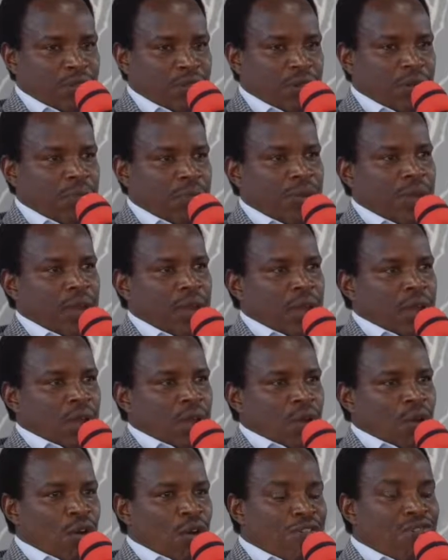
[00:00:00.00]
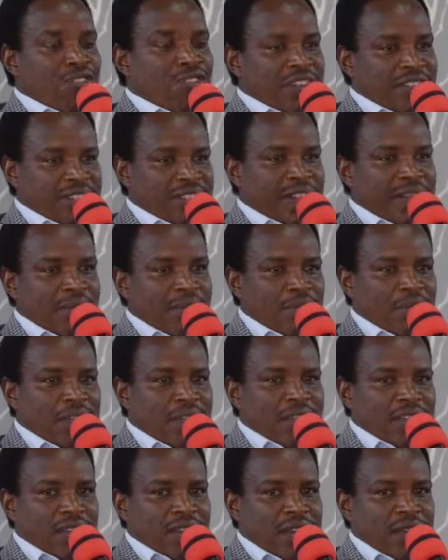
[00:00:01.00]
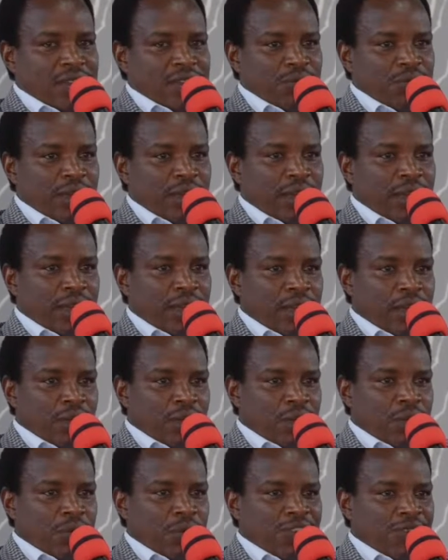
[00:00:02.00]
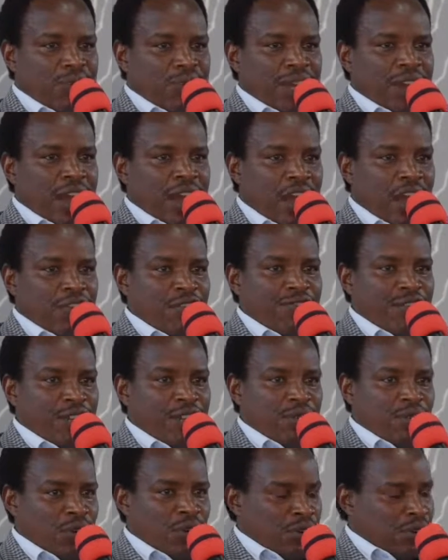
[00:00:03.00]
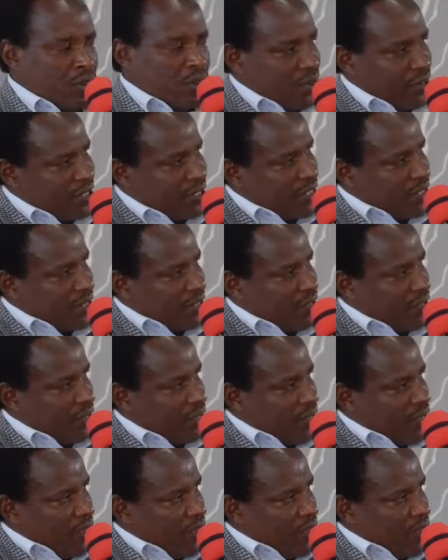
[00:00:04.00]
So over time is that we've been having morals,